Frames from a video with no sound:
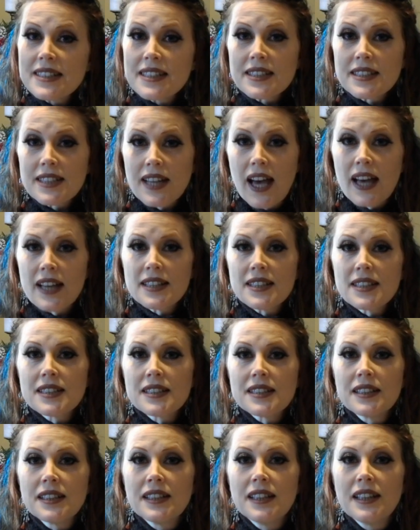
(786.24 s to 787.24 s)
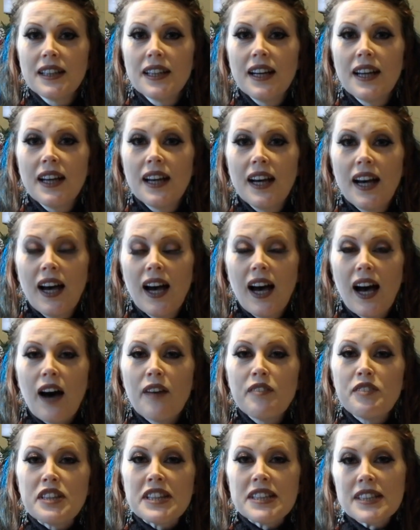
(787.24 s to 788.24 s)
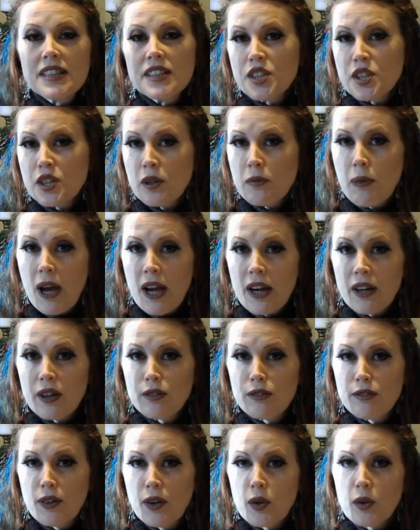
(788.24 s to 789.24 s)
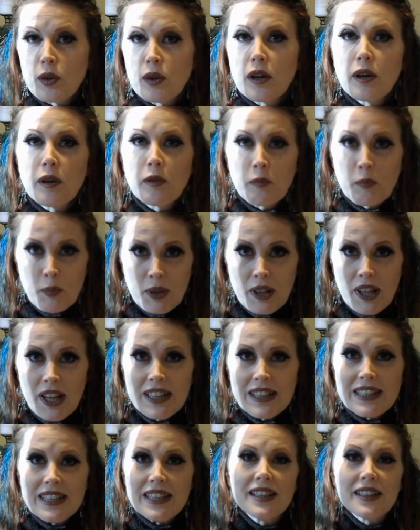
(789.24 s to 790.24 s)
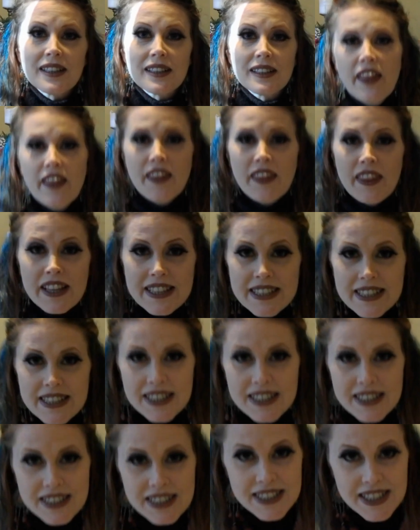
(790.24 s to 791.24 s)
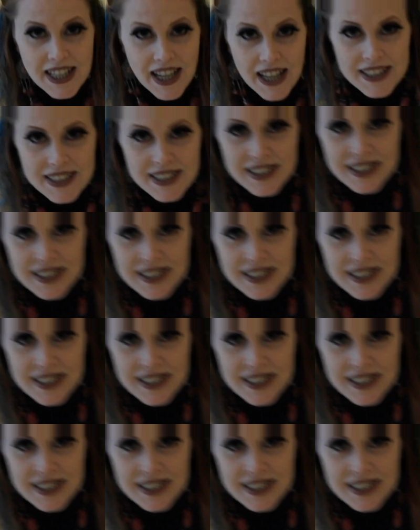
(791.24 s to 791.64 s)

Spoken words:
is a test of the additional microphone plugged in. This is a test,